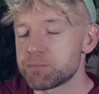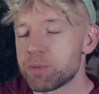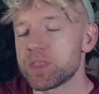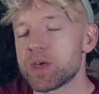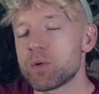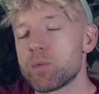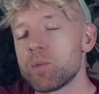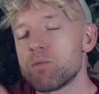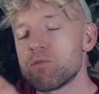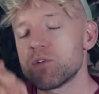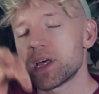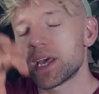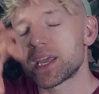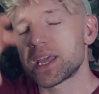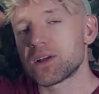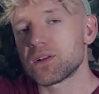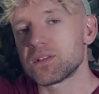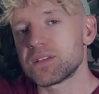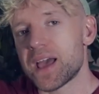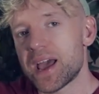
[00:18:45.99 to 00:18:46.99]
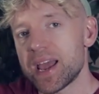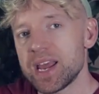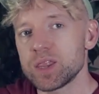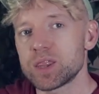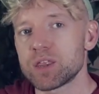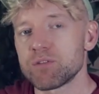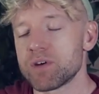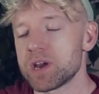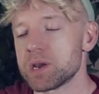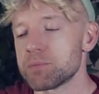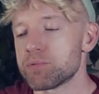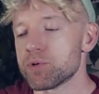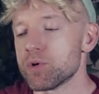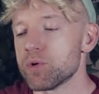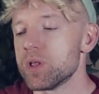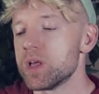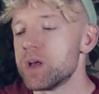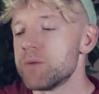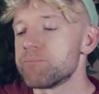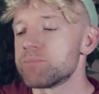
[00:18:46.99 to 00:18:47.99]
But then when we run it again on the 8th of
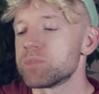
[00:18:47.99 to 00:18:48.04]
April,